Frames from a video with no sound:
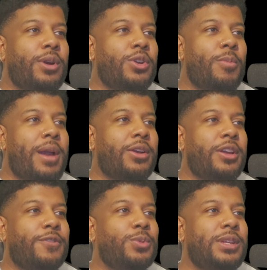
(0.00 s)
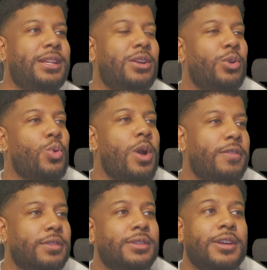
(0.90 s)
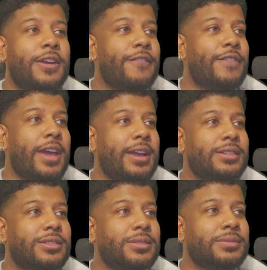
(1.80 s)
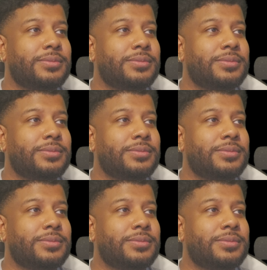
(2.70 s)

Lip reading: It don't matter if you Diddy or whoever. Facts.